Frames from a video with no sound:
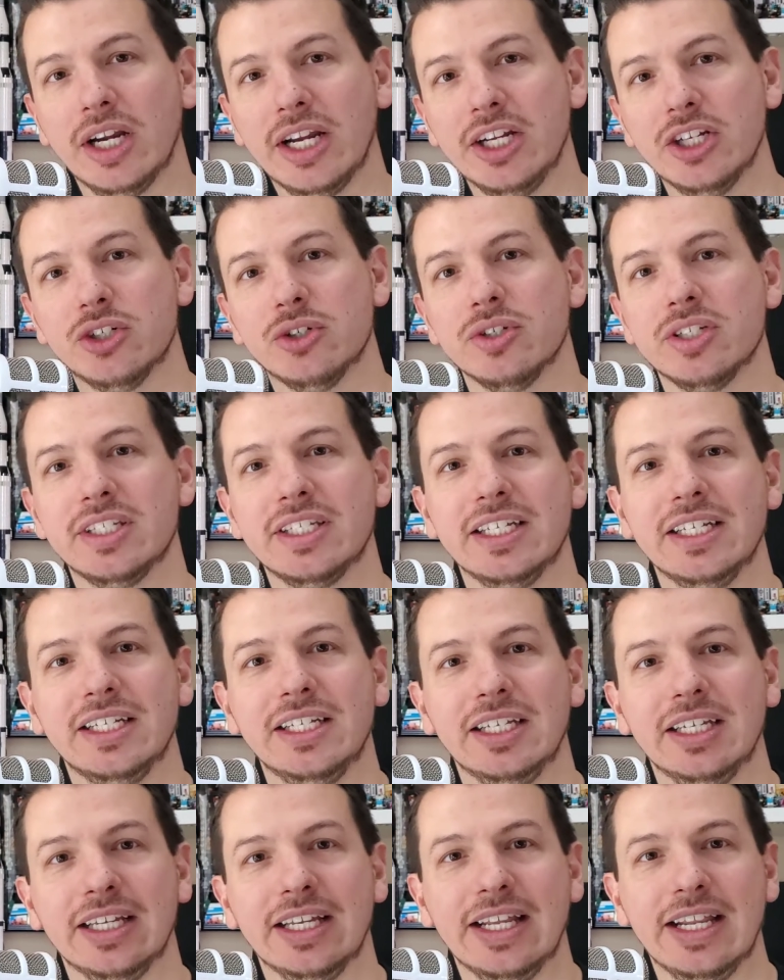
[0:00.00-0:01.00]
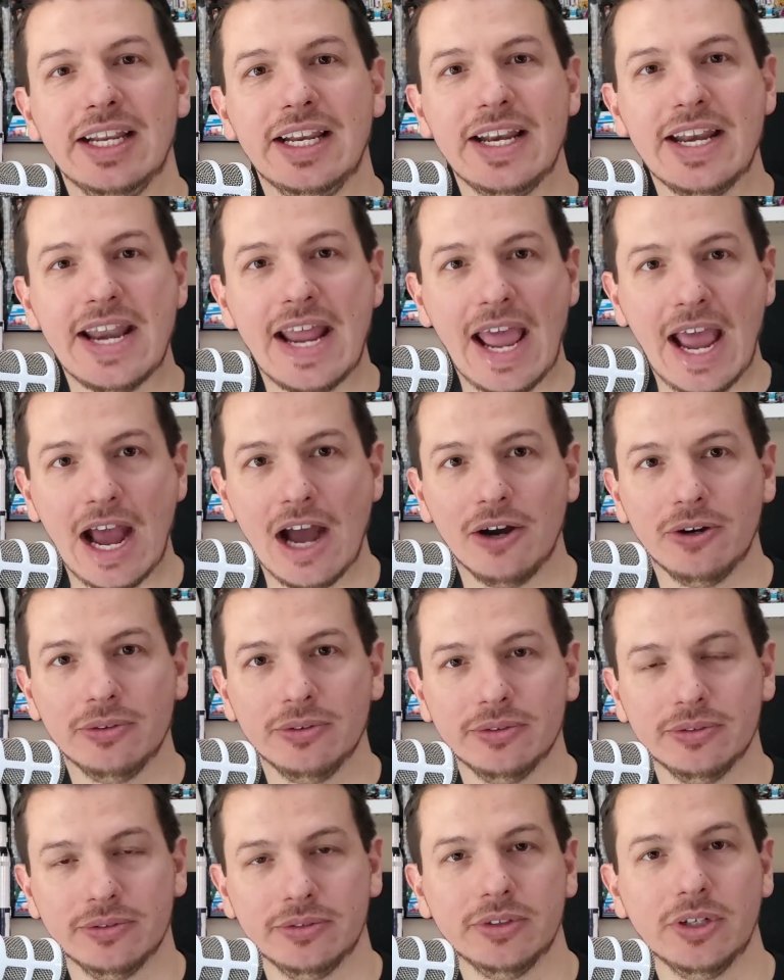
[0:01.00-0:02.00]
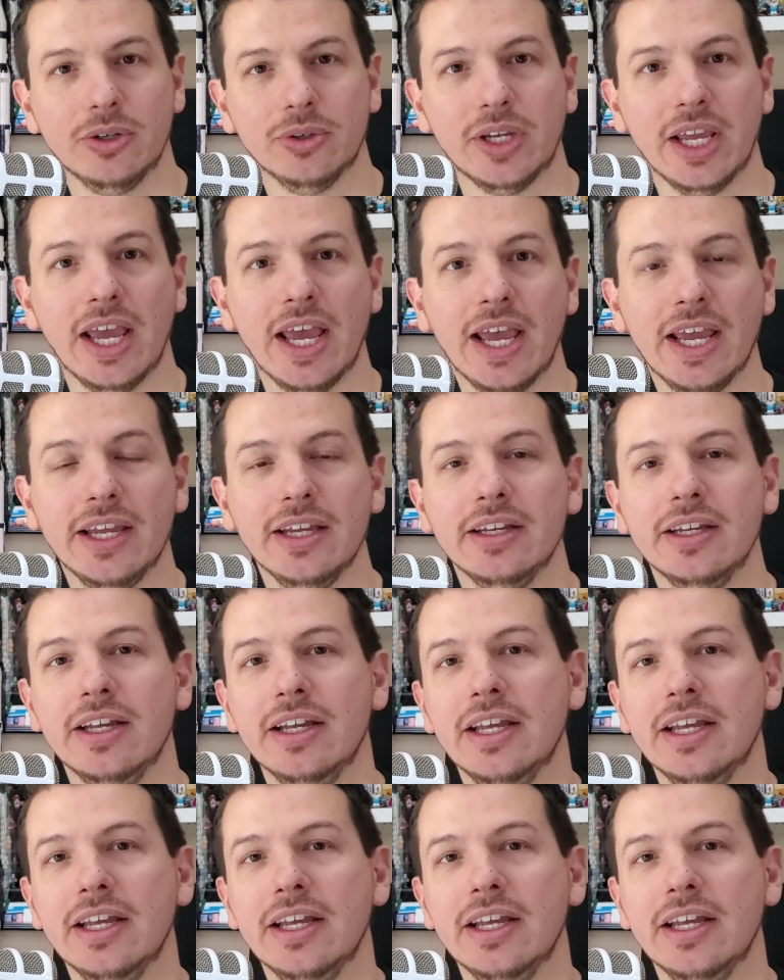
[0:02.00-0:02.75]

interested now, okay?